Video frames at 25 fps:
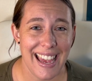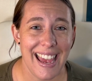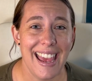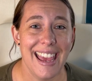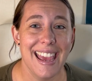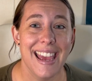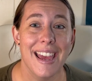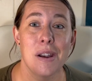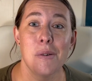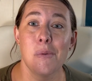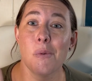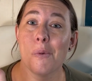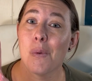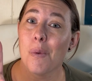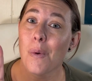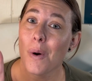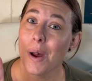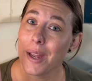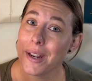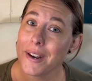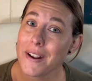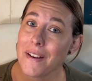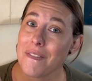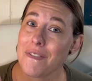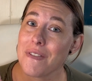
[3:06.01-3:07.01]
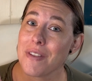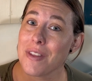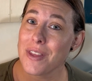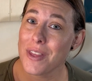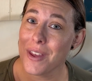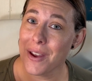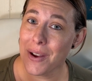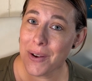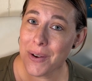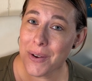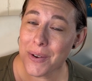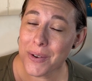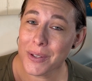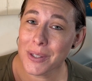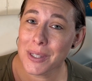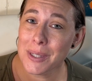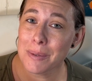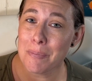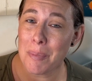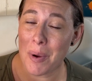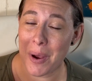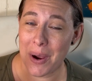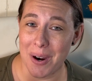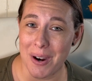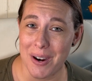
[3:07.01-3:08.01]
and one of those
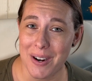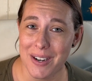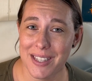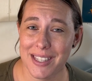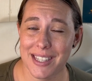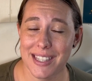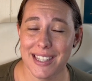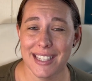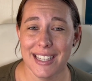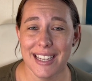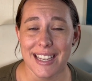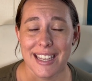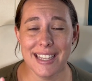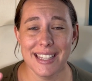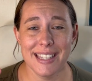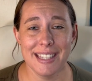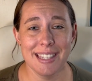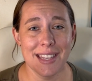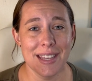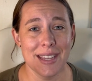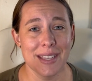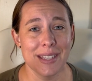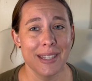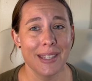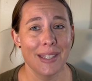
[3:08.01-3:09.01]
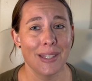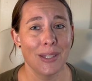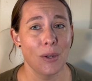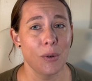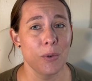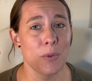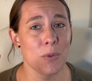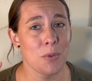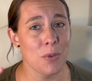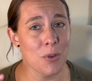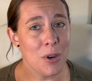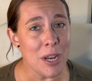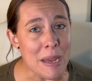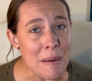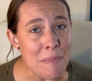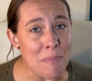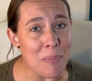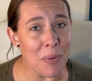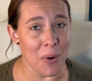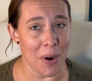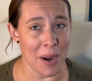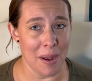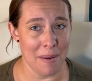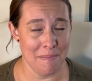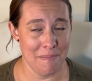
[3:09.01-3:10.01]
parts is the
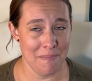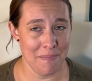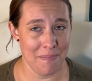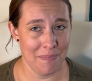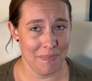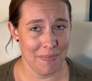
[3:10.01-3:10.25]
cerebrum.